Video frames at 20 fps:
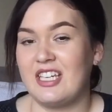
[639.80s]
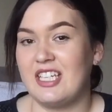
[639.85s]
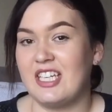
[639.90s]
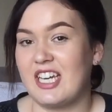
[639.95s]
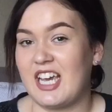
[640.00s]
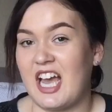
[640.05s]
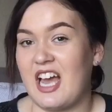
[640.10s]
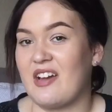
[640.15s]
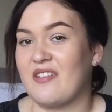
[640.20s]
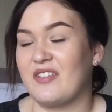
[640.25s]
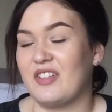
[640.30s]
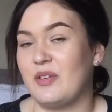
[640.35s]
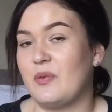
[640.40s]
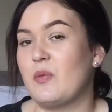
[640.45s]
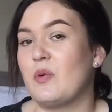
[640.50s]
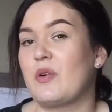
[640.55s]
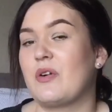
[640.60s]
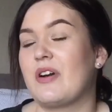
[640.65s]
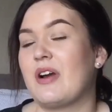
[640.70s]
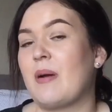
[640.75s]
can't really
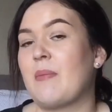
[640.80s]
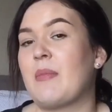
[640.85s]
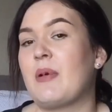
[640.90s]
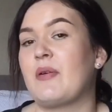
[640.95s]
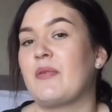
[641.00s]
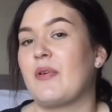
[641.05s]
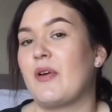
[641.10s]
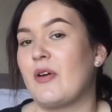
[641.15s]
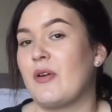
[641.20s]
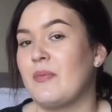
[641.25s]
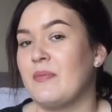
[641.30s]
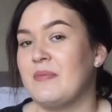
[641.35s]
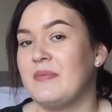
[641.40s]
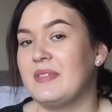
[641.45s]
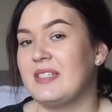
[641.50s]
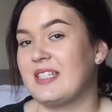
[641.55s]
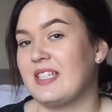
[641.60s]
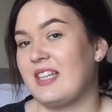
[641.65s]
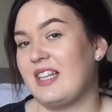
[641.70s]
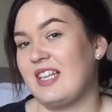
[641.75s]
walk around my room,
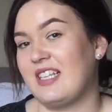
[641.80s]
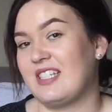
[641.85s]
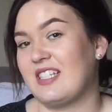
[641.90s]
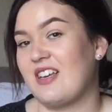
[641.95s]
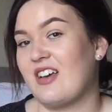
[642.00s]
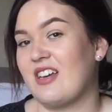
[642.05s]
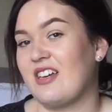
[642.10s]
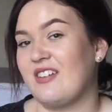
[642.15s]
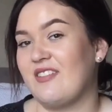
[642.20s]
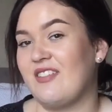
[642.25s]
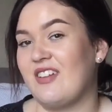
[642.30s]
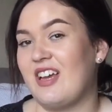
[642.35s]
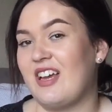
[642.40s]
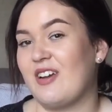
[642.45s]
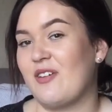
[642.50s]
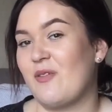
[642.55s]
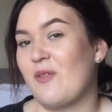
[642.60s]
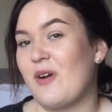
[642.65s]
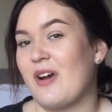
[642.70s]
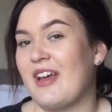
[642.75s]
so that's kind of like
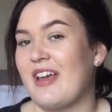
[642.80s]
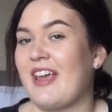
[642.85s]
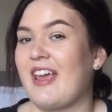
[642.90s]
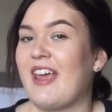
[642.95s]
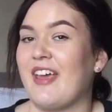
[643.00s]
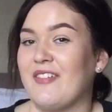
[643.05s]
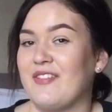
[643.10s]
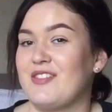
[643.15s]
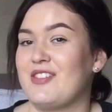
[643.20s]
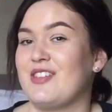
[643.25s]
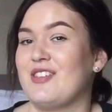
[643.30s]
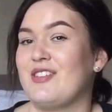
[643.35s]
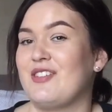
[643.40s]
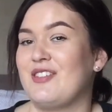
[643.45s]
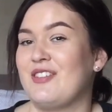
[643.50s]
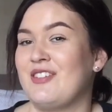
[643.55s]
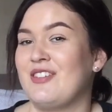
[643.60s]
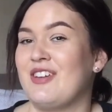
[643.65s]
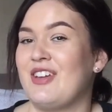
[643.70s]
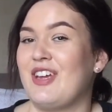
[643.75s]
why I have to
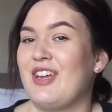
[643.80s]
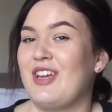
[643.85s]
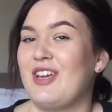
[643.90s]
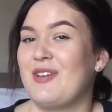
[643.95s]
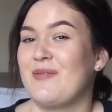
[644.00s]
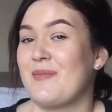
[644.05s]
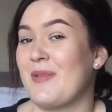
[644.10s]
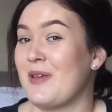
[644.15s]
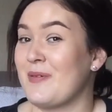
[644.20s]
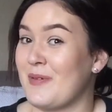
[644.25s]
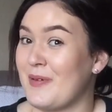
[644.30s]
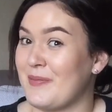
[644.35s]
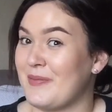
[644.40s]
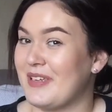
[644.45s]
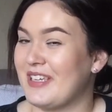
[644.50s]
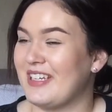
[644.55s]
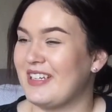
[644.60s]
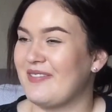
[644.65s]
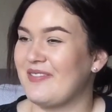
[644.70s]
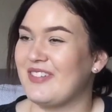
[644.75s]
make my
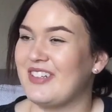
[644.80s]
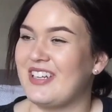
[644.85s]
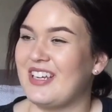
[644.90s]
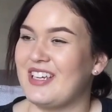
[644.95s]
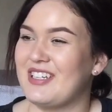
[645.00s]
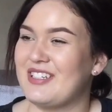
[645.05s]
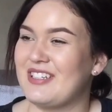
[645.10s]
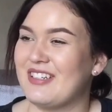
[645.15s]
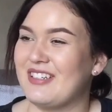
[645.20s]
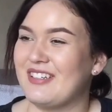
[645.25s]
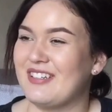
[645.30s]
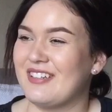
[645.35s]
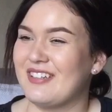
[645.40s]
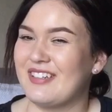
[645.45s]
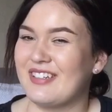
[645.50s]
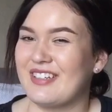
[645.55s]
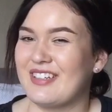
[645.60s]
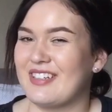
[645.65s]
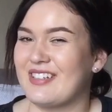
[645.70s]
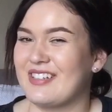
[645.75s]
bed every day too,
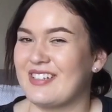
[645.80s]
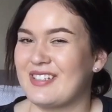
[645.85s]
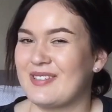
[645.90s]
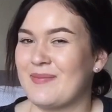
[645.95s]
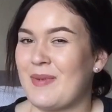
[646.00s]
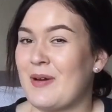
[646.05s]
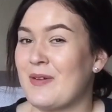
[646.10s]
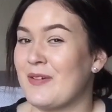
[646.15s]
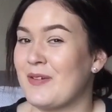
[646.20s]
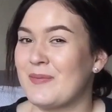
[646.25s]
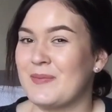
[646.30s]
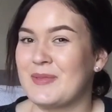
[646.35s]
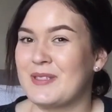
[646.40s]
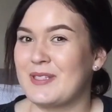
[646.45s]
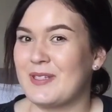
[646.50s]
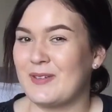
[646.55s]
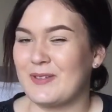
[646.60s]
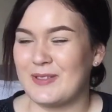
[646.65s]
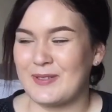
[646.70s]
because my room's so